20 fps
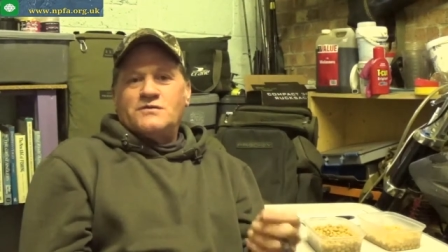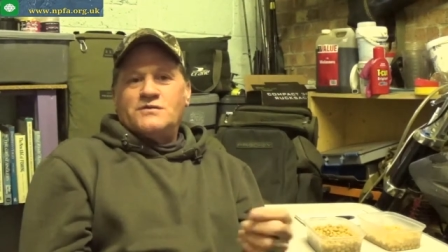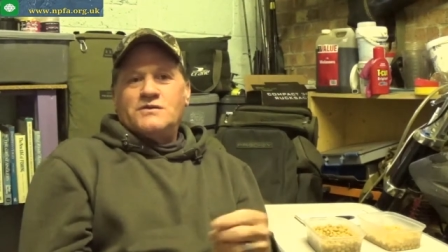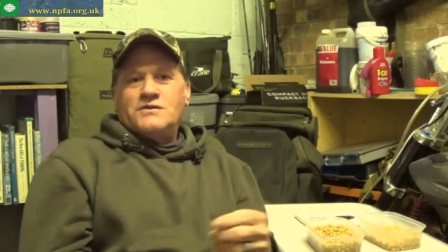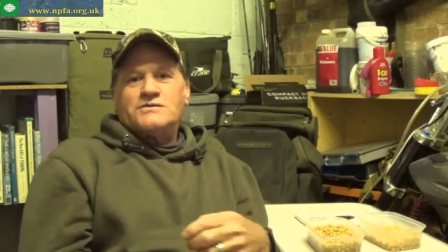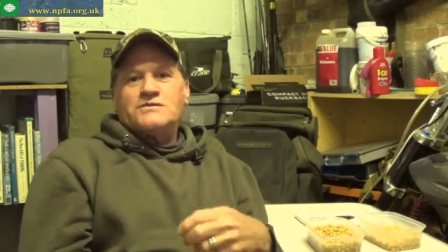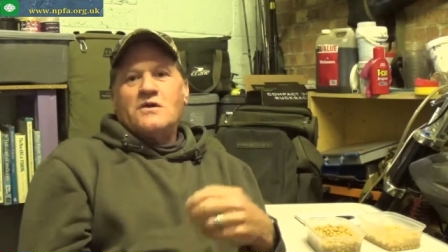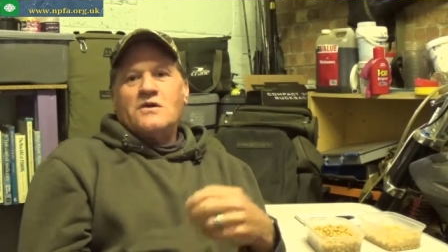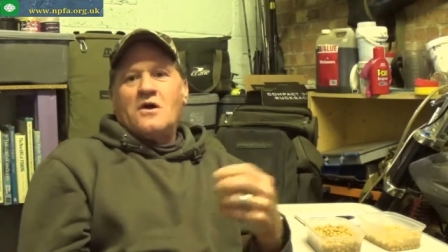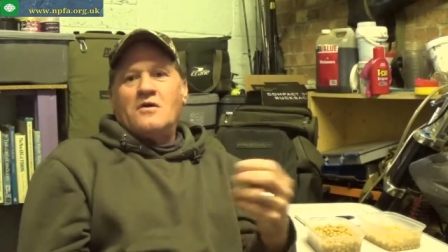you
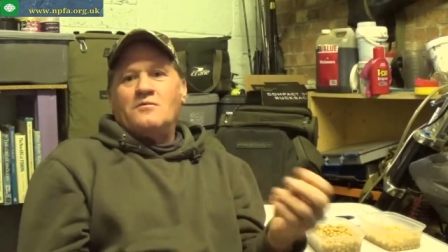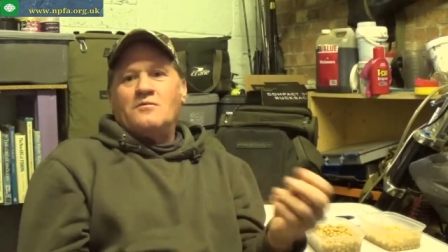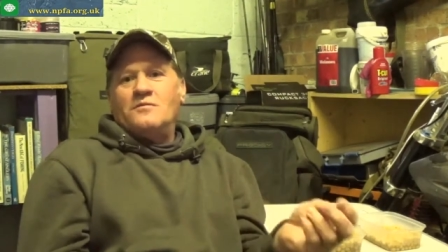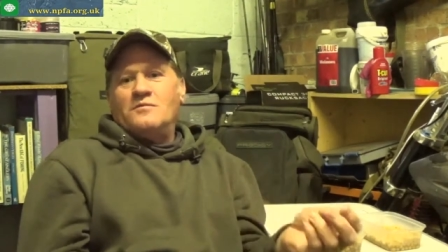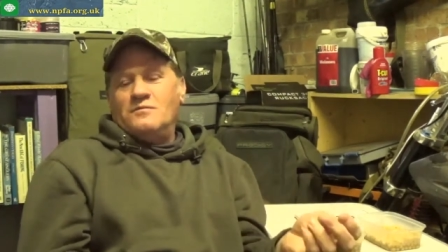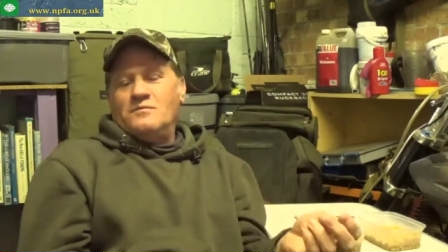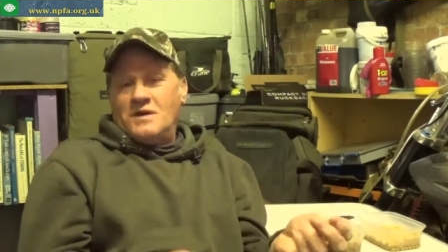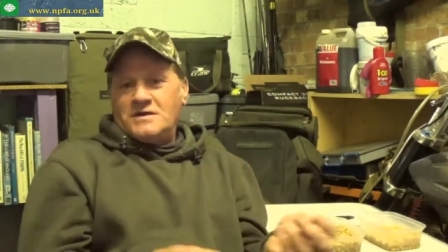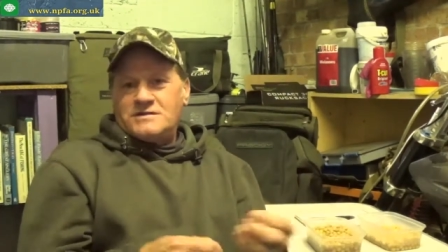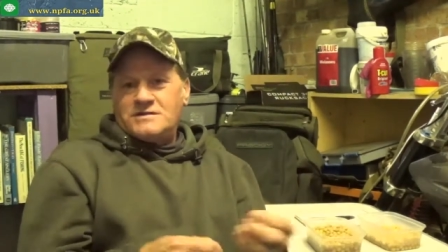start
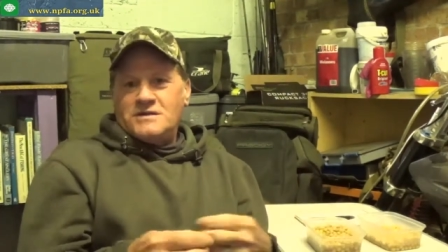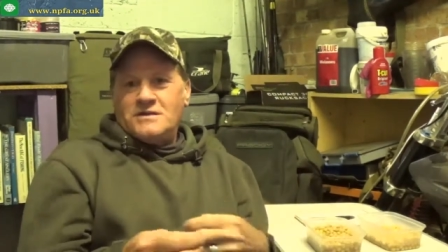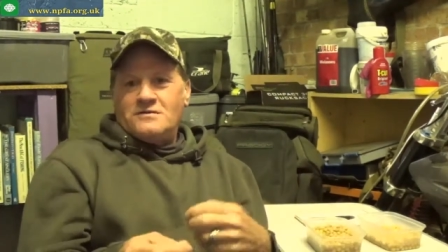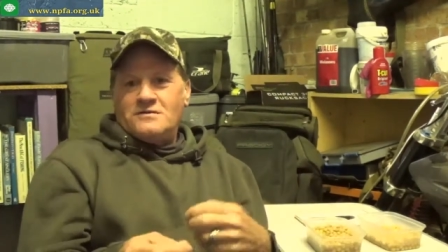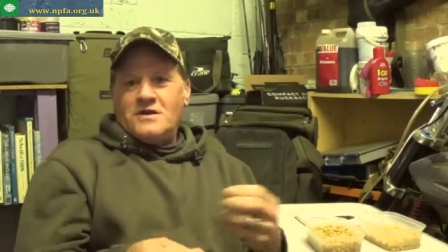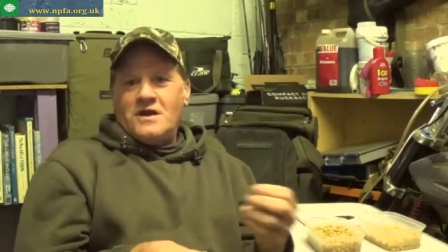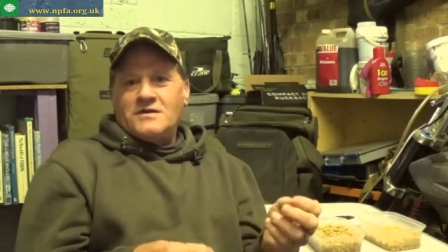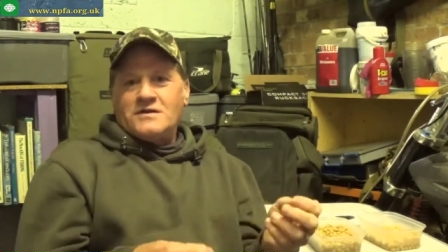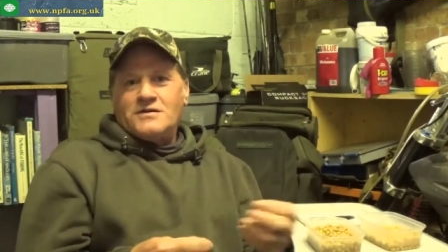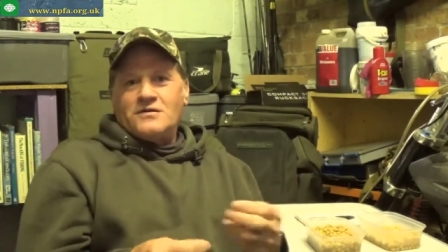messing
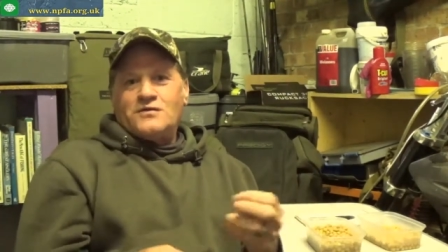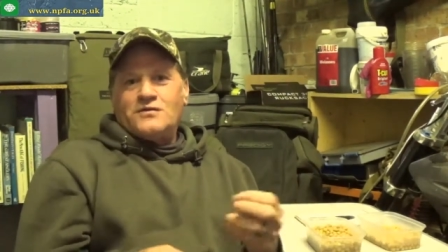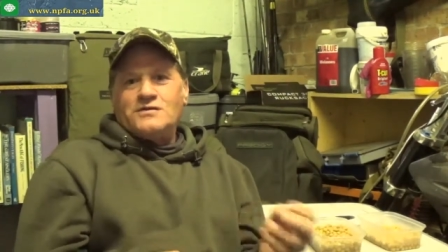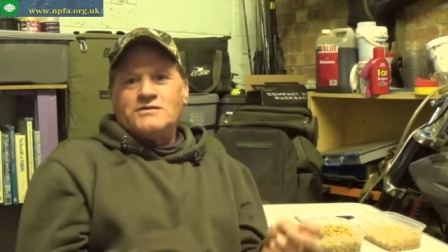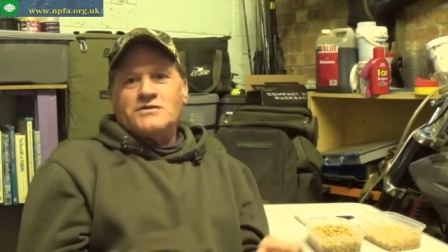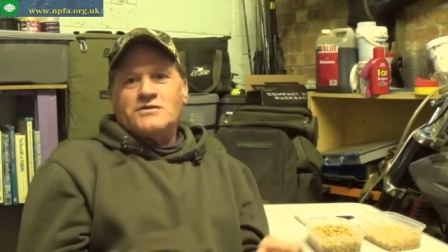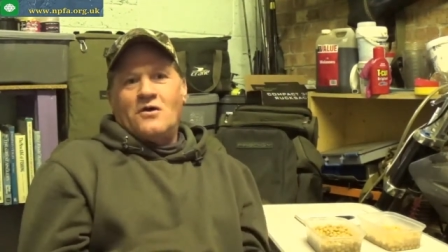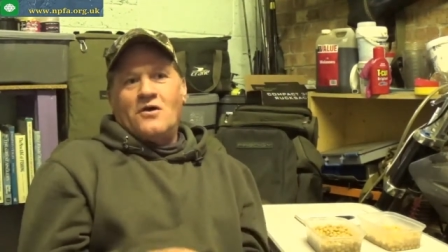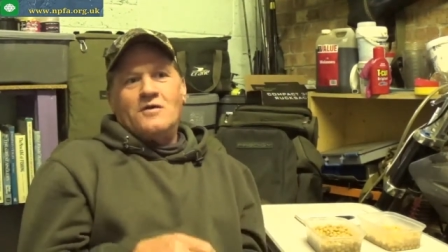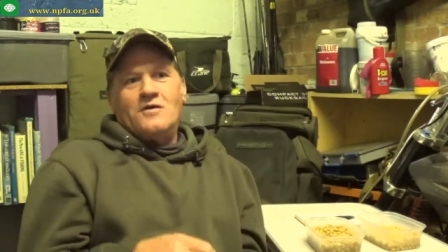around different
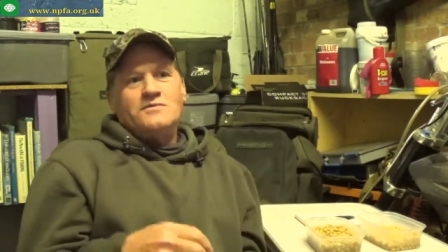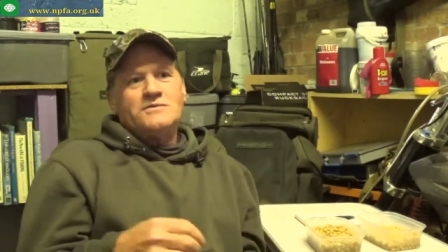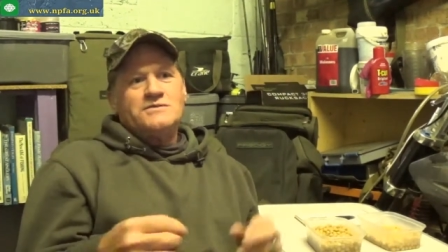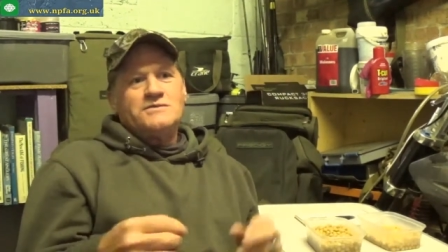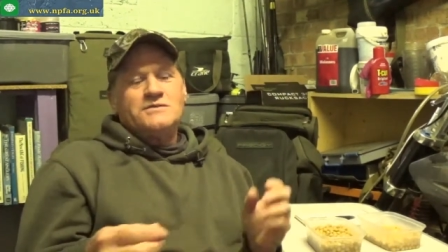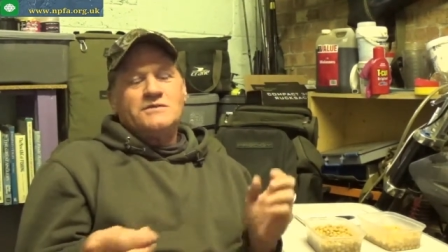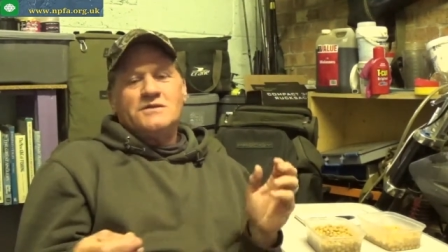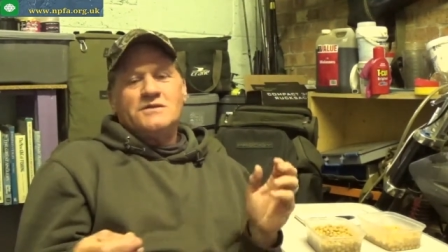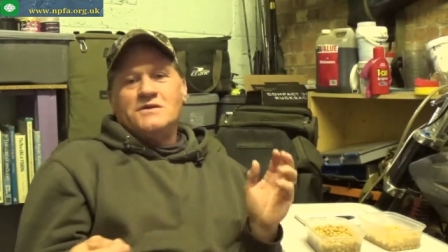times,